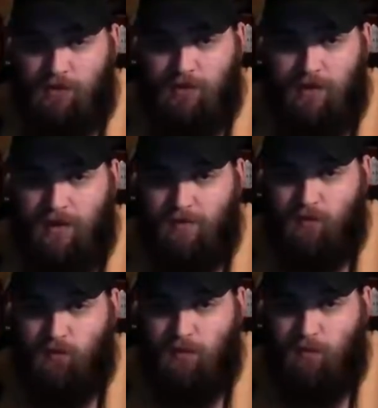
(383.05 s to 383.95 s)
have as
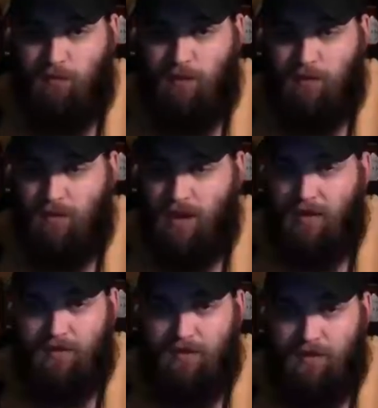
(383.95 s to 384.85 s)
well. We built
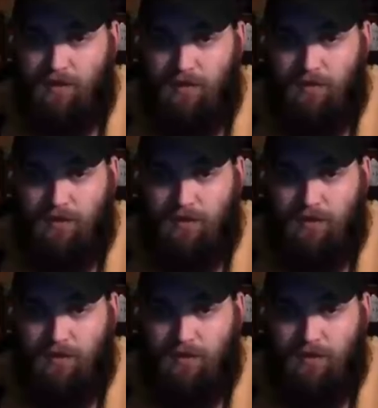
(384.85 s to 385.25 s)
thousands of those.